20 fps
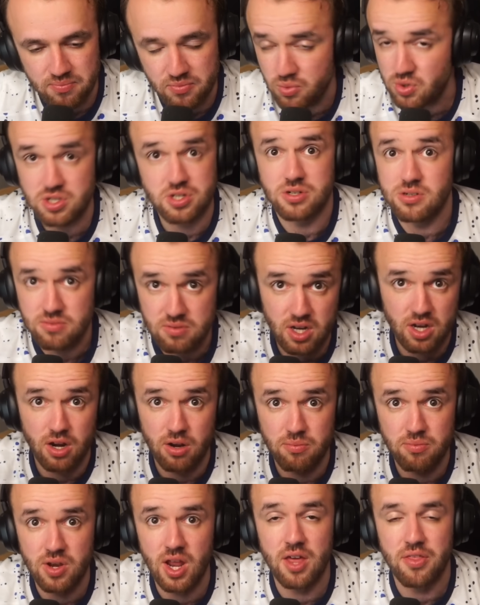which, you
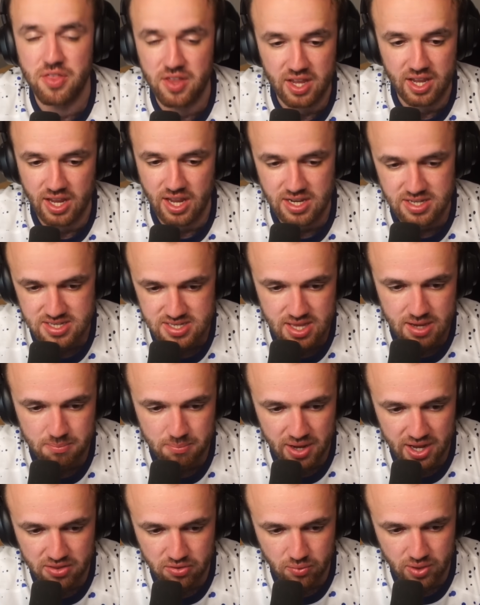know, nothing against them,
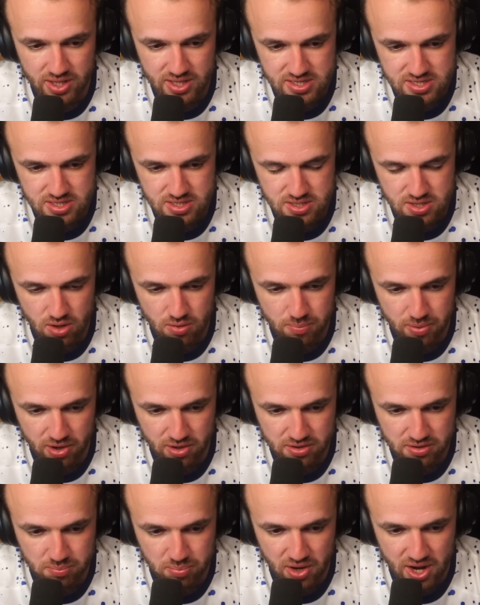by the way, that's just all
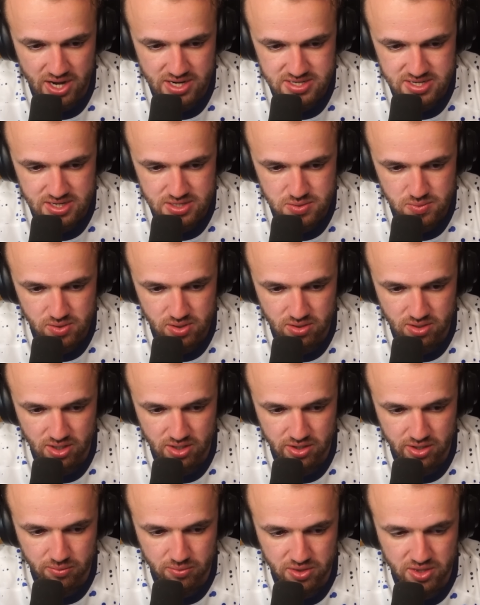part of the process when you're
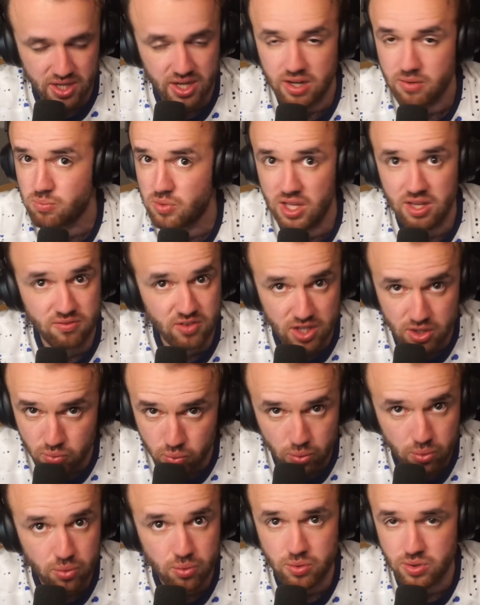dealing with like TV
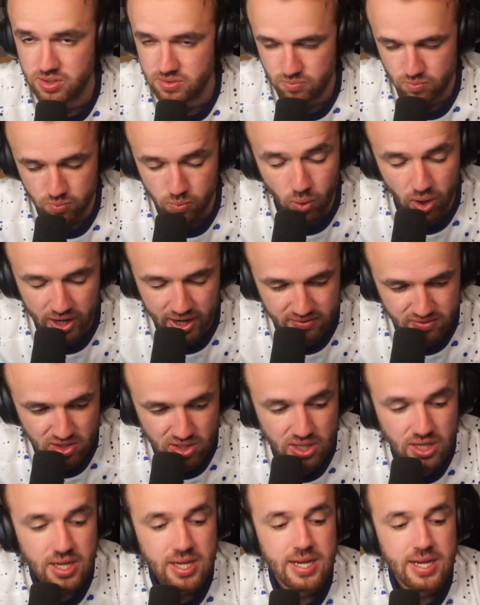crew and whatever.